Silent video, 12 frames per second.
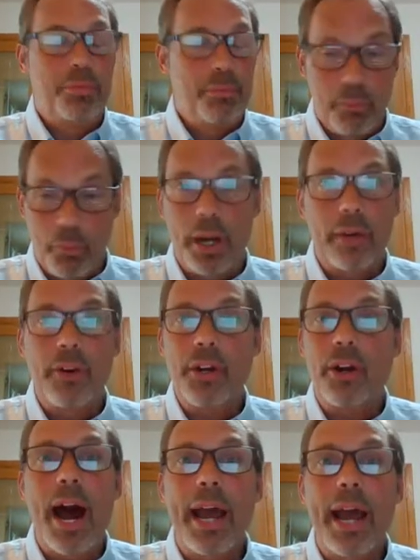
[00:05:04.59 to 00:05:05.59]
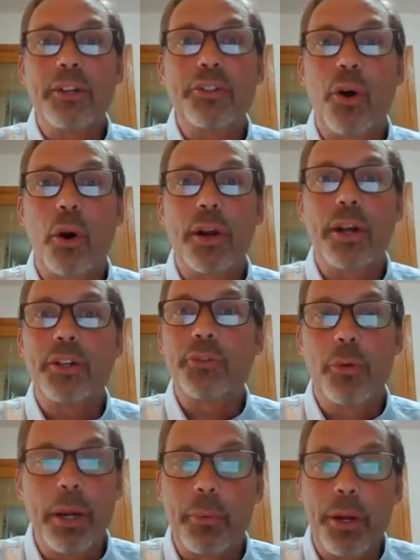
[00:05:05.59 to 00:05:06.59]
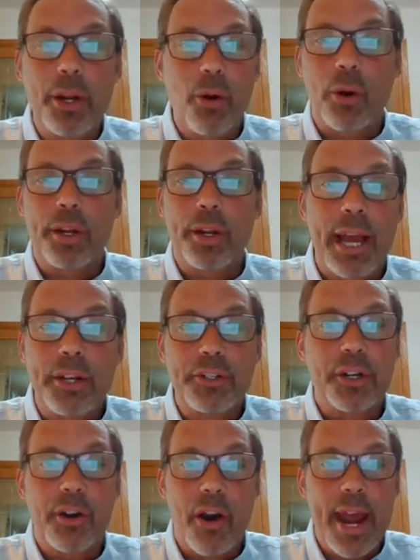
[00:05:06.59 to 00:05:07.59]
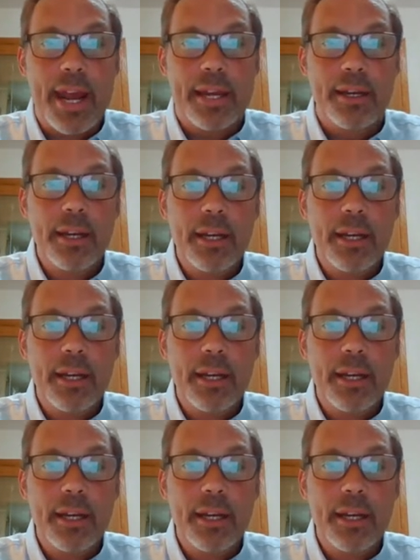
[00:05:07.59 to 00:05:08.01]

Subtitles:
whatever your highest score is will be recorded as your grade.